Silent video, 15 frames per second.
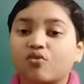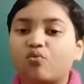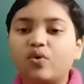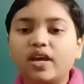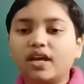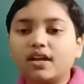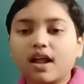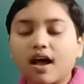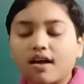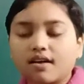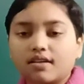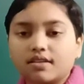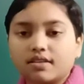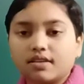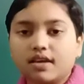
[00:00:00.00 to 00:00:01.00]
Where
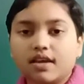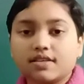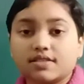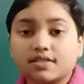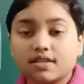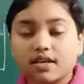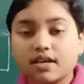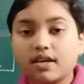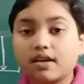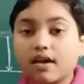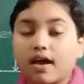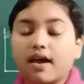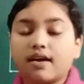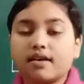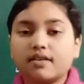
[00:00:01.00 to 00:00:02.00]
are these
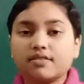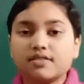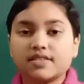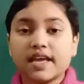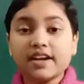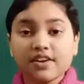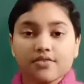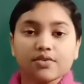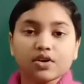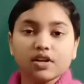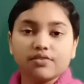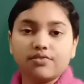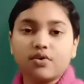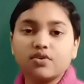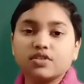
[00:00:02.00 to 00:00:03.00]

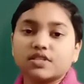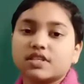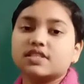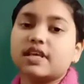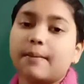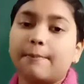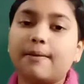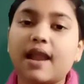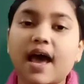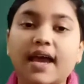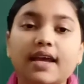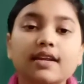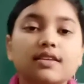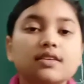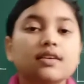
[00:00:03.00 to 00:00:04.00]
centrifugal forces
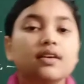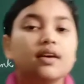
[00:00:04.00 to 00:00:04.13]
applied?